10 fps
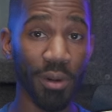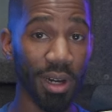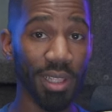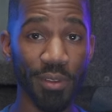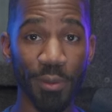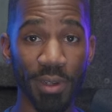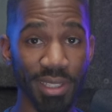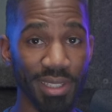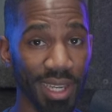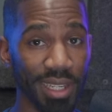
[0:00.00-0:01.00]
all of the
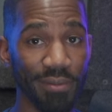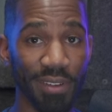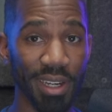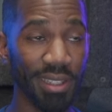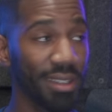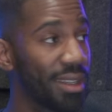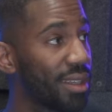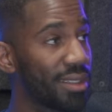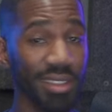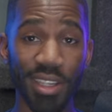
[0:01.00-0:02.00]
reeds that I can find
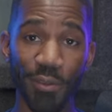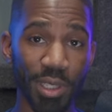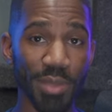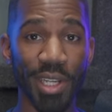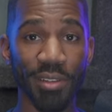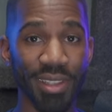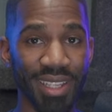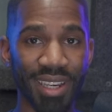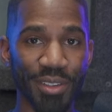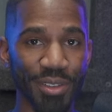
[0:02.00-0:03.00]
to see if one's better than
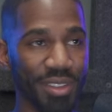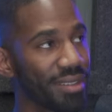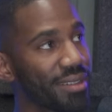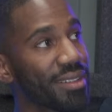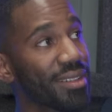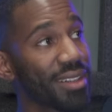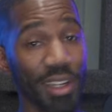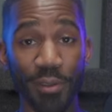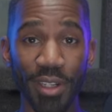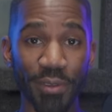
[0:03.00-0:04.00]
the others.
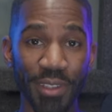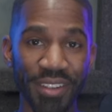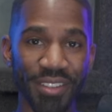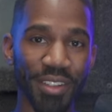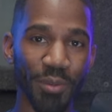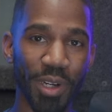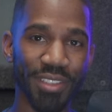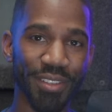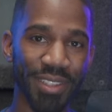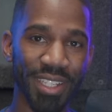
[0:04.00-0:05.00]
Click right over there and you can
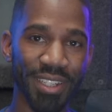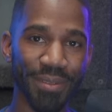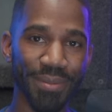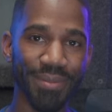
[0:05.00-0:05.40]
watch the video.